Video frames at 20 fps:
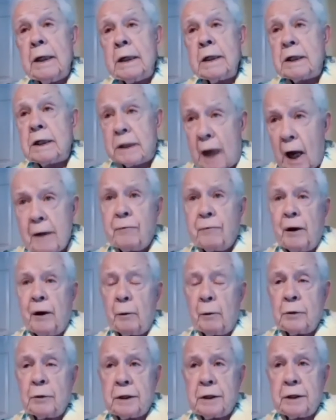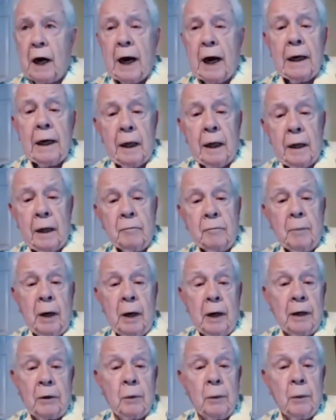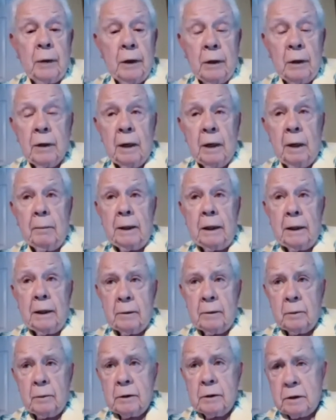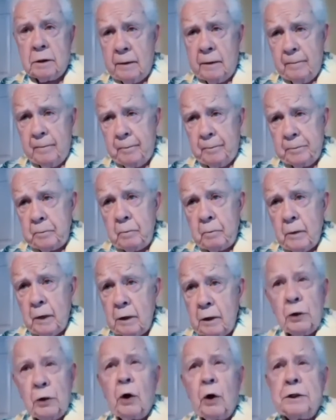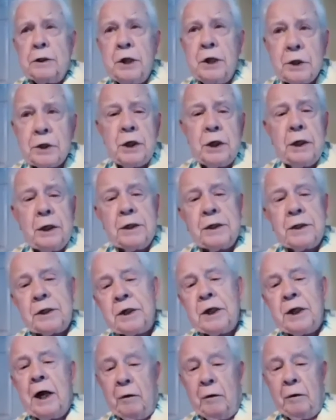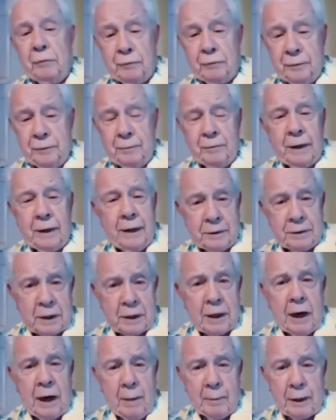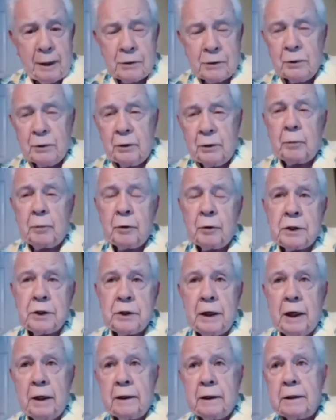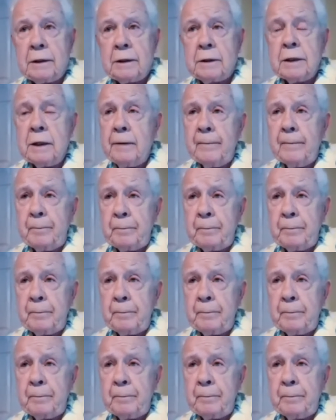Seinfeld was the highlight of my career. I mean, it was the audition itself. As comics, you'll appreciate this.